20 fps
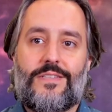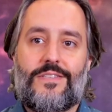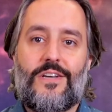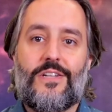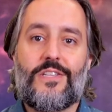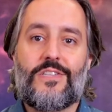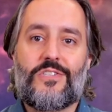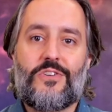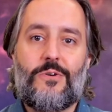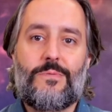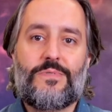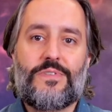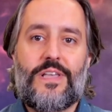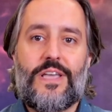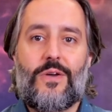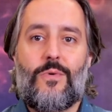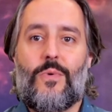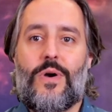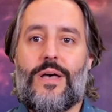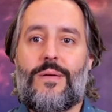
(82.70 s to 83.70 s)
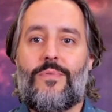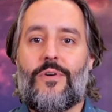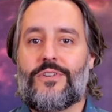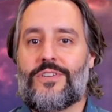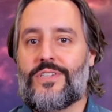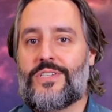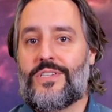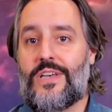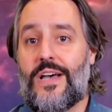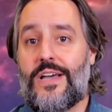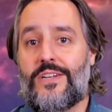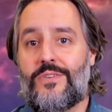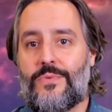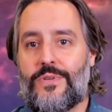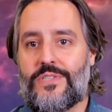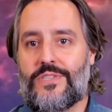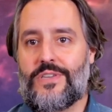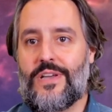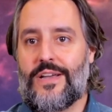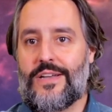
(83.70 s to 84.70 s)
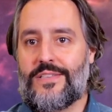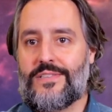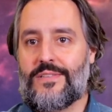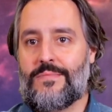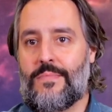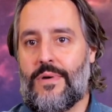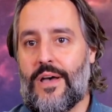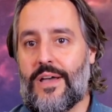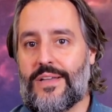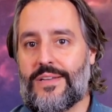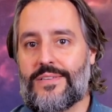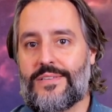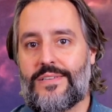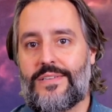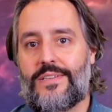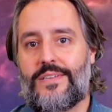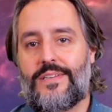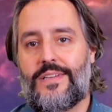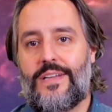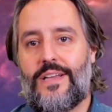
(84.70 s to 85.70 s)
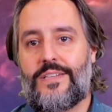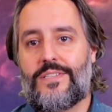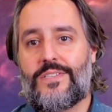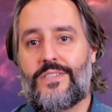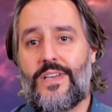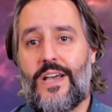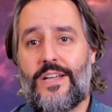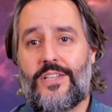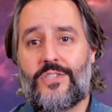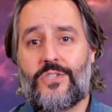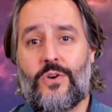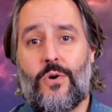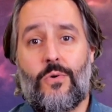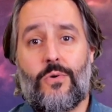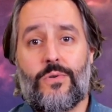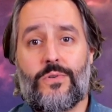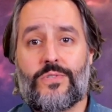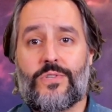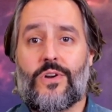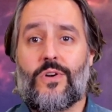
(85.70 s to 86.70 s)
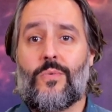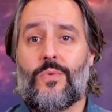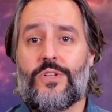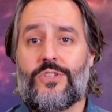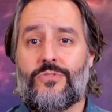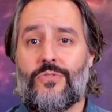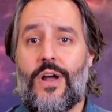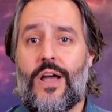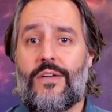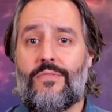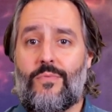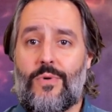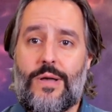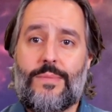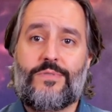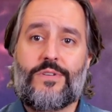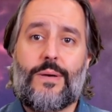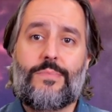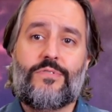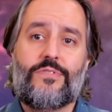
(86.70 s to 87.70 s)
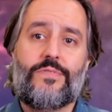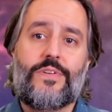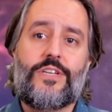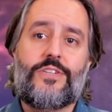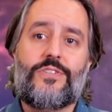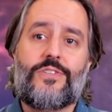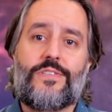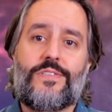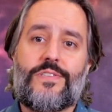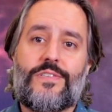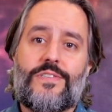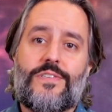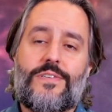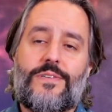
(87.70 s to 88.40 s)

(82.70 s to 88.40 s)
Telescopes like Webb are designed with science in mind, and science goals are what drive Webb's observations.